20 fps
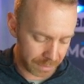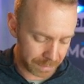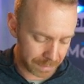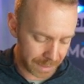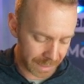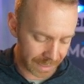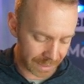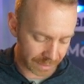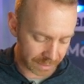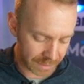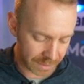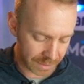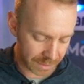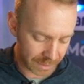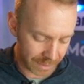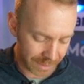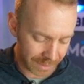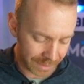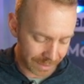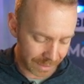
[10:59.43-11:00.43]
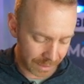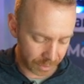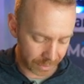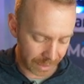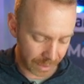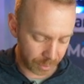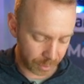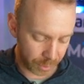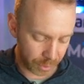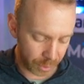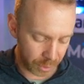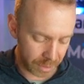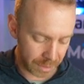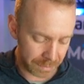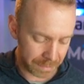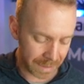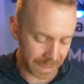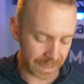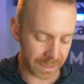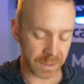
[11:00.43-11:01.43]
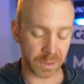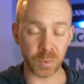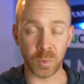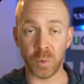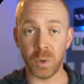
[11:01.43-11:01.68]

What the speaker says: minutes. Now that 30 minutes